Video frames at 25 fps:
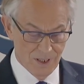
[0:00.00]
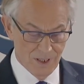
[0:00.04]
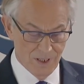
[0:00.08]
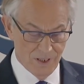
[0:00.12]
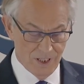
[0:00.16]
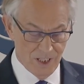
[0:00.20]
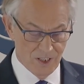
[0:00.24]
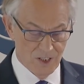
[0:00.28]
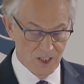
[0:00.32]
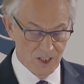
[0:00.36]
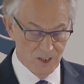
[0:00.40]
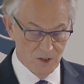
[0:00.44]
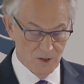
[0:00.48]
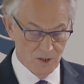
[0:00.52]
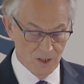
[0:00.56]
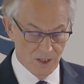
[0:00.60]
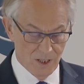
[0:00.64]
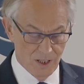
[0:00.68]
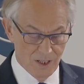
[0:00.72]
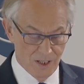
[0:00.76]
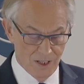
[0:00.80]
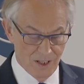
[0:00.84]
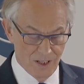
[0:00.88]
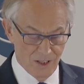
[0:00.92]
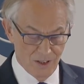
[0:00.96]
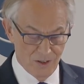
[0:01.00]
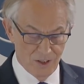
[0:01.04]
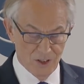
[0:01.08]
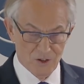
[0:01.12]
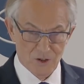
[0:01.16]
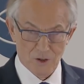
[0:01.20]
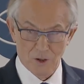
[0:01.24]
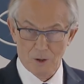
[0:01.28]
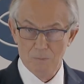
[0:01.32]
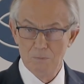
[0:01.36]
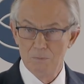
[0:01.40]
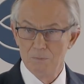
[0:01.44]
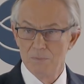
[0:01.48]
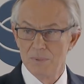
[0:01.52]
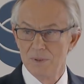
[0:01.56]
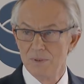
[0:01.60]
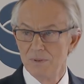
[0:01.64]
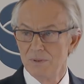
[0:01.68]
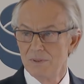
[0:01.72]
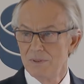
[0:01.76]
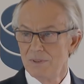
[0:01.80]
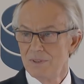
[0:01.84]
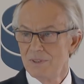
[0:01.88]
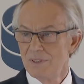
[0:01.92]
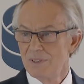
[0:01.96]
This is the Trump,
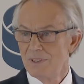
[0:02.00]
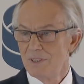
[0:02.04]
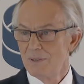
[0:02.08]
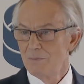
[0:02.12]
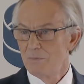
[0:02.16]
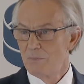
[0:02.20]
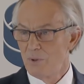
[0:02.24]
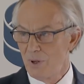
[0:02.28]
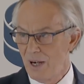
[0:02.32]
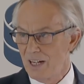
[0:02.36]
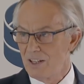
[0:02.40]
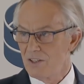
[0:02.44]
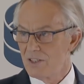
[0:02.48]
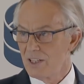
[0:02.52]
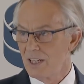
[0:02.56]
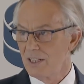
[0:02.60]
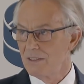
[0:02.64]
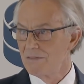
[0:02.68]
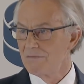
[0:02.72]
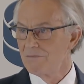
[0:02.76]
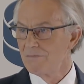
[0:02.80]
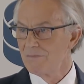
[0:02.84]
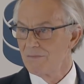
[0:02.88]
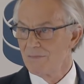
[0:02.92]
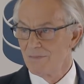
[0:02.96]
Brexit,